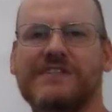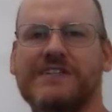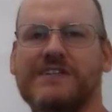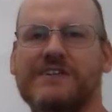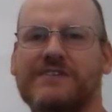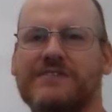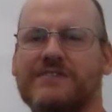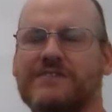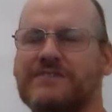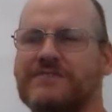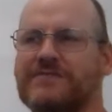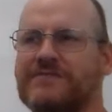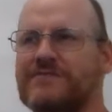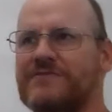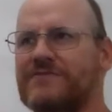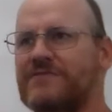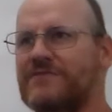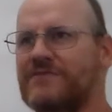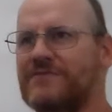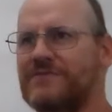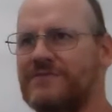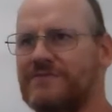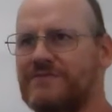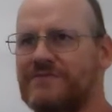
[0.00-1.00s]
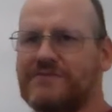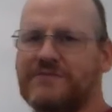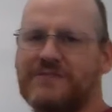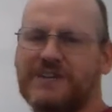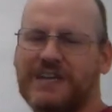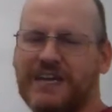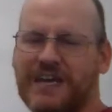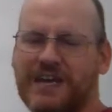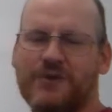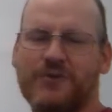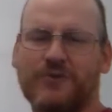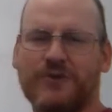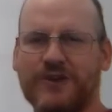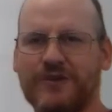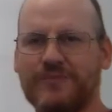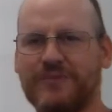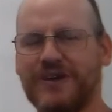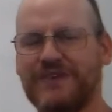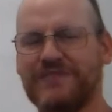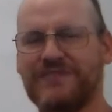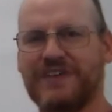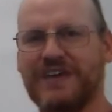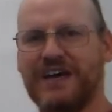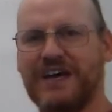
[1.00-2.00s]
You know, kind of
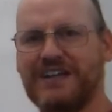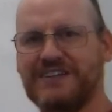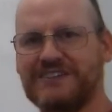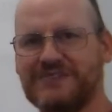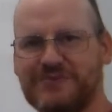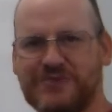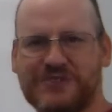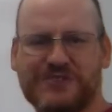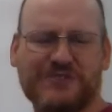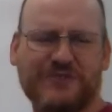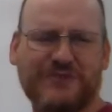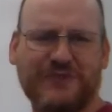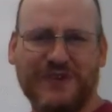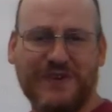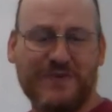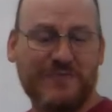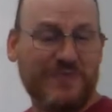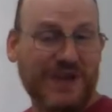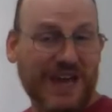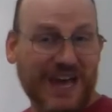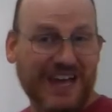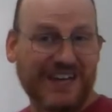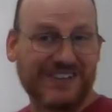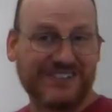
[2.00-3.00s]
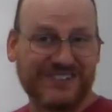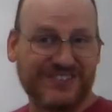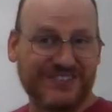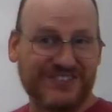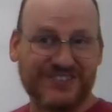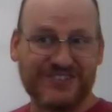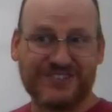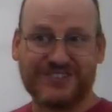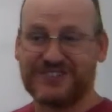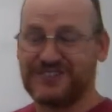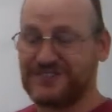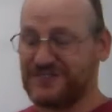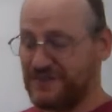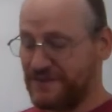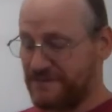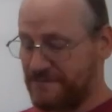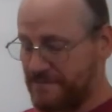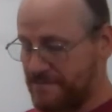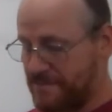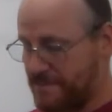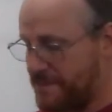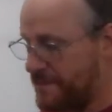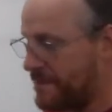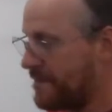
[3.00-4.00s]
worry about that, especially we have passengers.
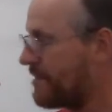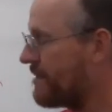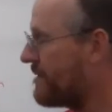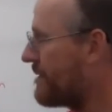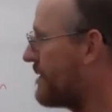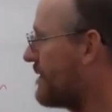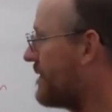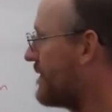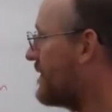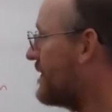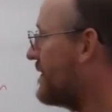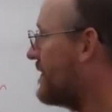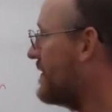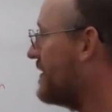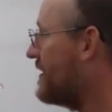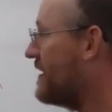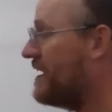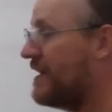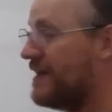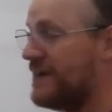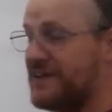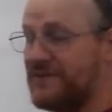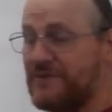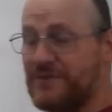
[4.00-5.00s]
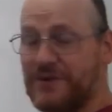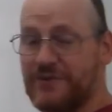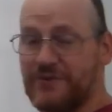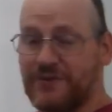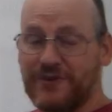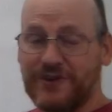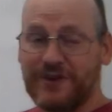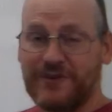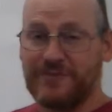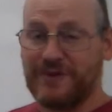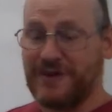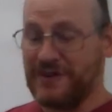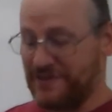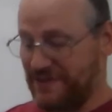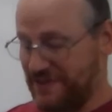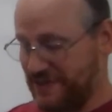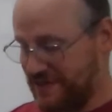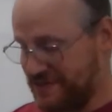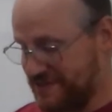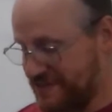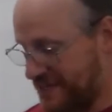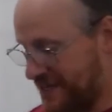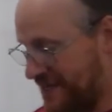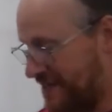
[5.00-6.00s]
And we worry about
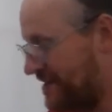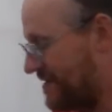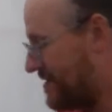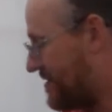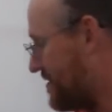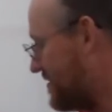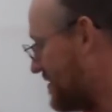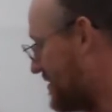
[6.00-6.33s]
things like